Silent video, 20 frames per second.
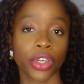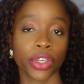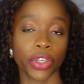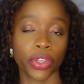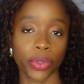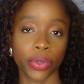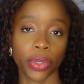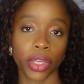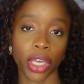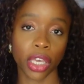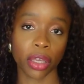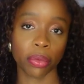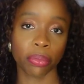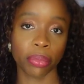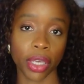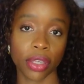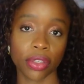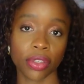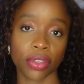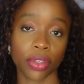a
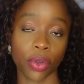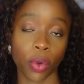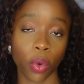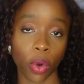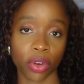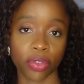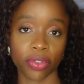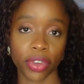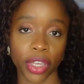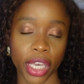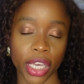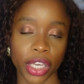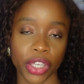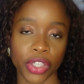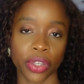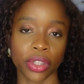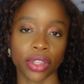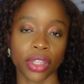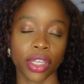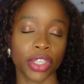UK-based
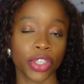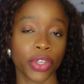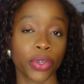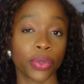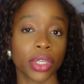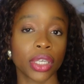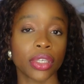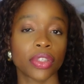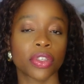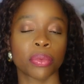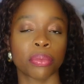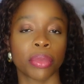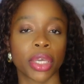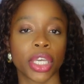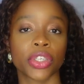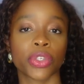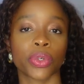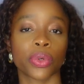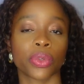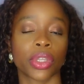qualification, then you'll need to
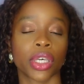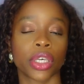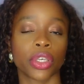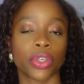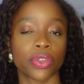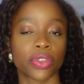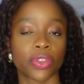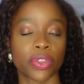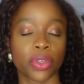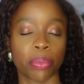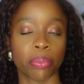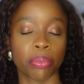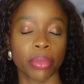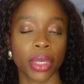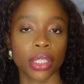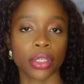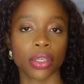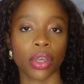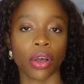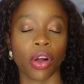make sure that you
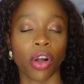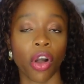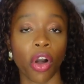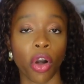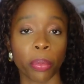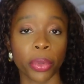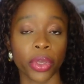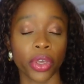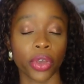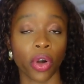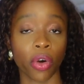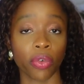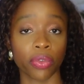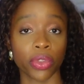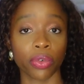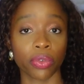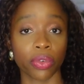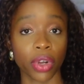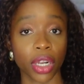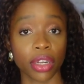submit a copy of
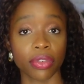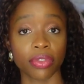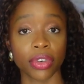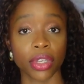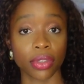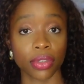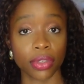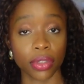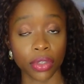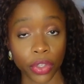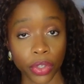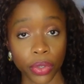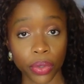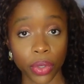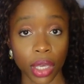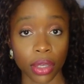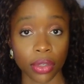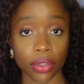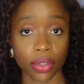the relevant UK